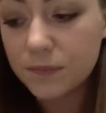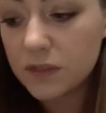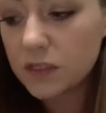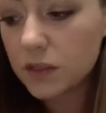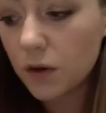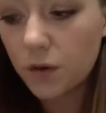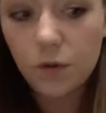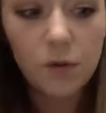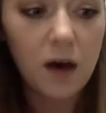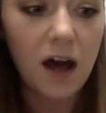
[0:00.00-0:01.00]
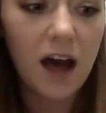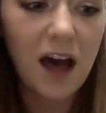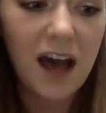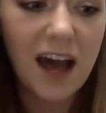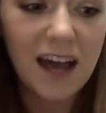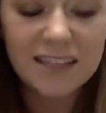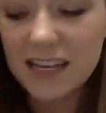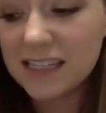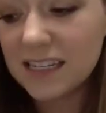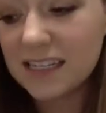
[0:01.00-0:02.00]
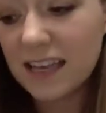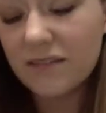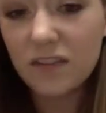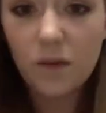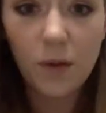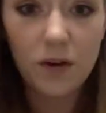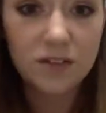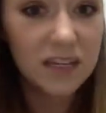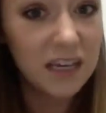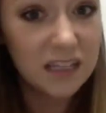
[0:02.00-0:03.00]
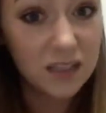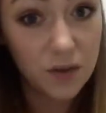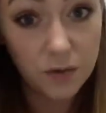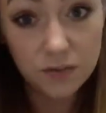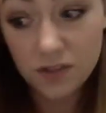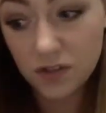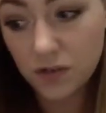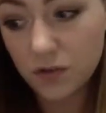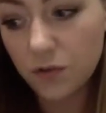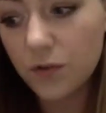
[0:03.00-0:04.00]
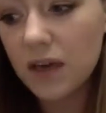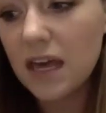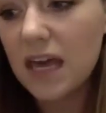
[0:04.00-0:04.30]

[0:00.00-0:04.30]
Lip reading: So I tested 7 different bottles against those 2.